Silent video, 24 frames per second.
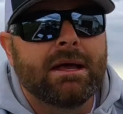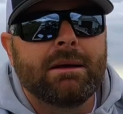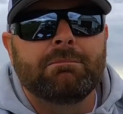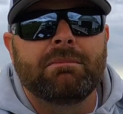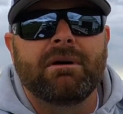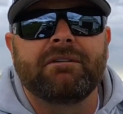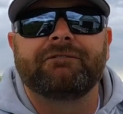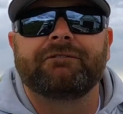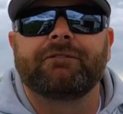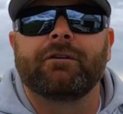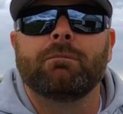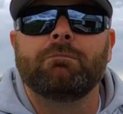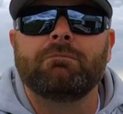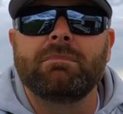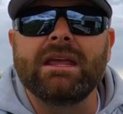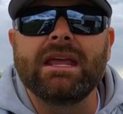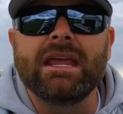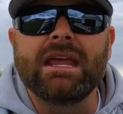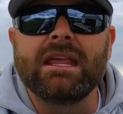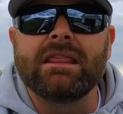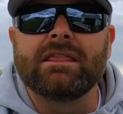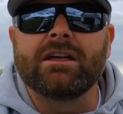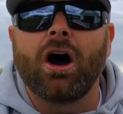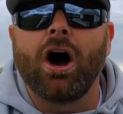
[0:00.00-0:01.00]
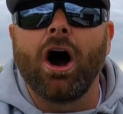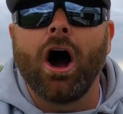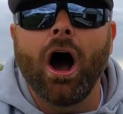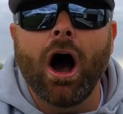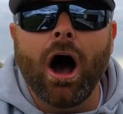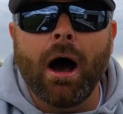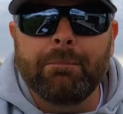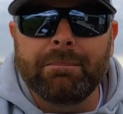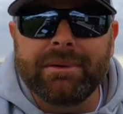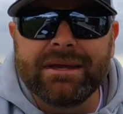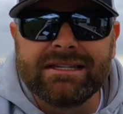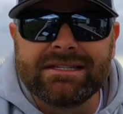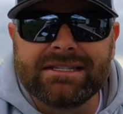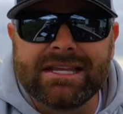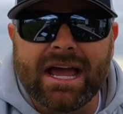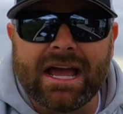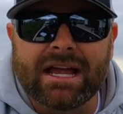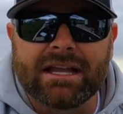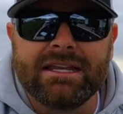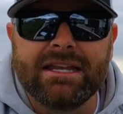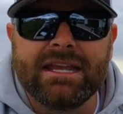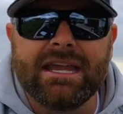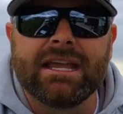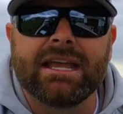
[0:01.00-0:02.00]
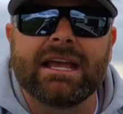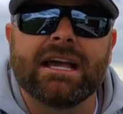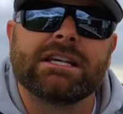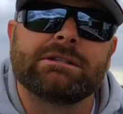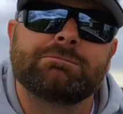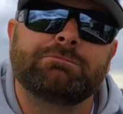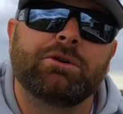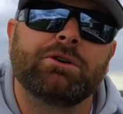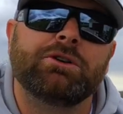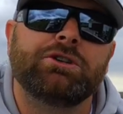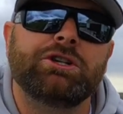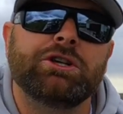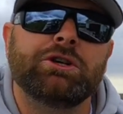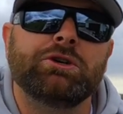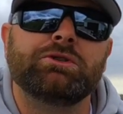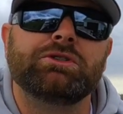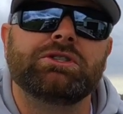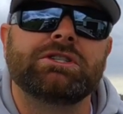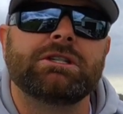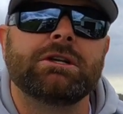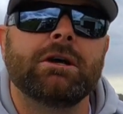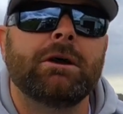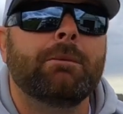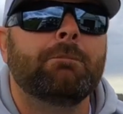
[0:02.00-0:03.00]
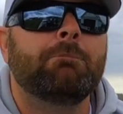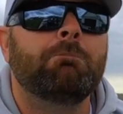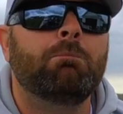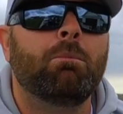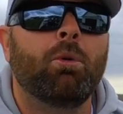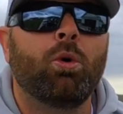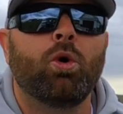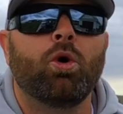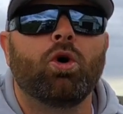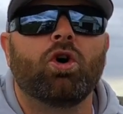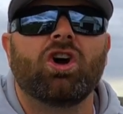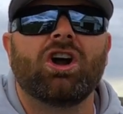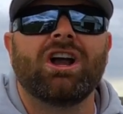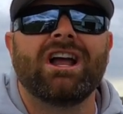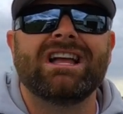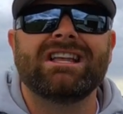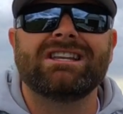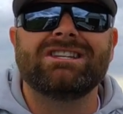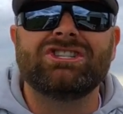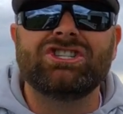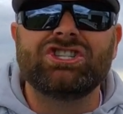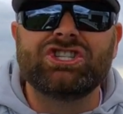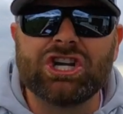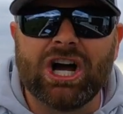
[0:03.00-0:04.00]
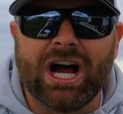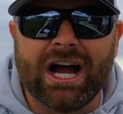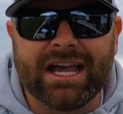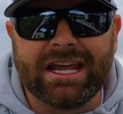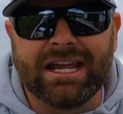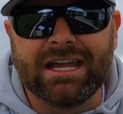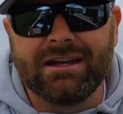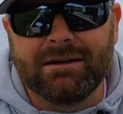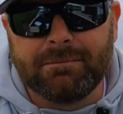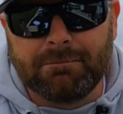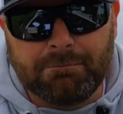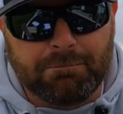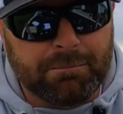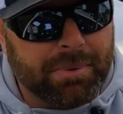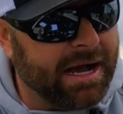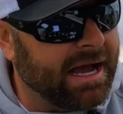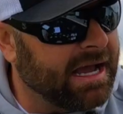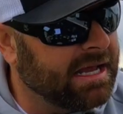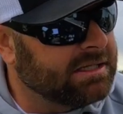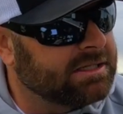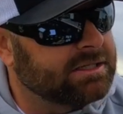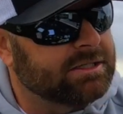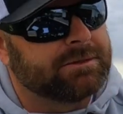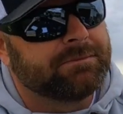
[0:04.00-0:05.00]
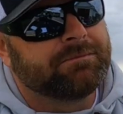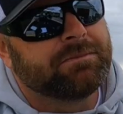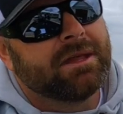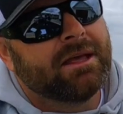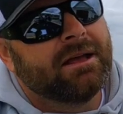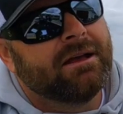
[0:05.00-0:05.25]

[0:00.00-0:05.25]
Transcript: But for me, the hopping technique has produced more giant bites.